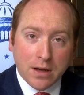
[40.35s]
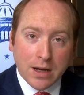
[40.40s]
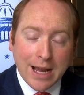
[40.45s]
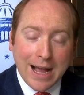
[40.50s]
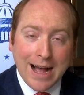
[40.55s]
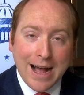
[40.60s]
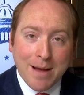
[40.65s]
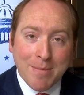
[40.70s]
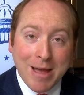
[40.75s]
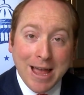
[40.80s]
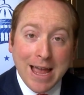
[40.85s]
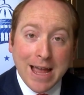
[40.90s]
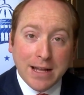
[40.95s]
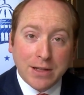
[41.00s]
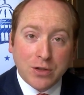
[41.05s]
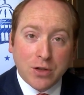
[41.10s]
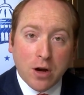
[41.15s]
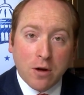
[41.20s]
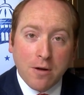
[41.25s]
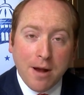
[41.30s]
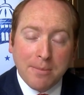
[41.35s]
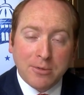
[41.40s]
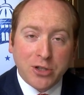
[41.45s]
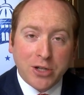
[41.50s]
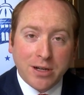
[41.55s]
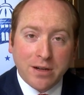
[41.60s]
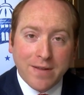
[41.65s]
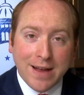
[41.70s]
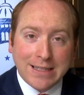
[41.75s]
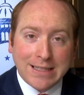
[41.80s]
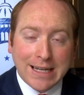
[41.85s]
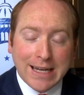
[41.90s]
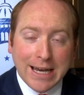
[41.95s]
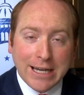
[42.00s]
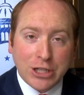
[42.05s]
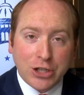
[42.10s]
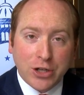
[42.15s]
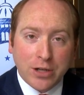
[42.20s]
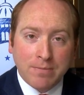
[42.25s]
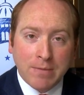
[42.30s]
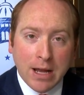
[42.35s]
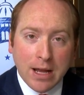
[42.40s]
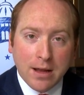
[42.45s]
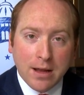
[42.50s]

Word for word: ComEd's corruption investigation.